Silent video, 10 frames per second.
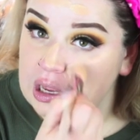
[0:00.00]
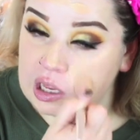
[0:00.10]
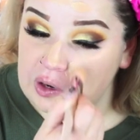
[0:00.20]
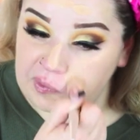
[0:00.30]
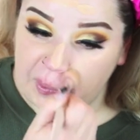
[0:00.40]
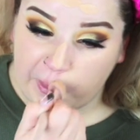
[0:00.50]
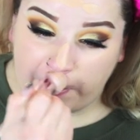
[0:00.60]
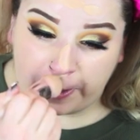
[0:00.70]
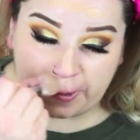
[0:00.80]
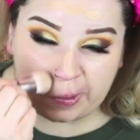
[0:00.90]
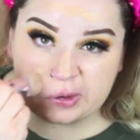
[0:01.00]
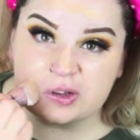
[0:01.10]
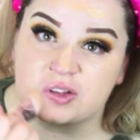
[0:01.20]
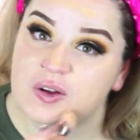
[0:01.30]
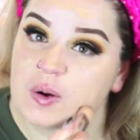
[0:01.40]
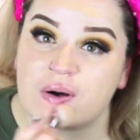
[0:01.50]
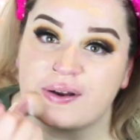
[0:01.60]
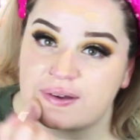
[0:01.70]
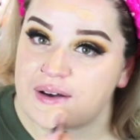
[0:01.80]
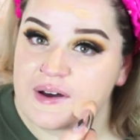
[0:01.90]
And if you want a
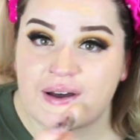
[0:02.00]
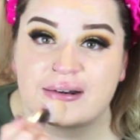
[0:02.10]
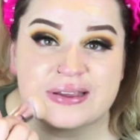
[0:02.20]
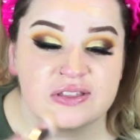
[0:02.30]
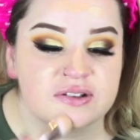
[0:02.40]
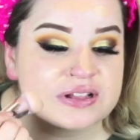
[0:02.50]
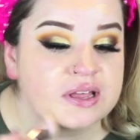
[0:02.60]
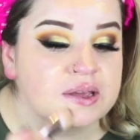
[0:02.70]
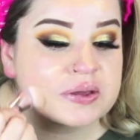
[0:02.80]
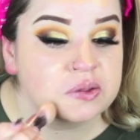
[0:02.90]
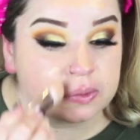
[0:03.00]
tutorial on either like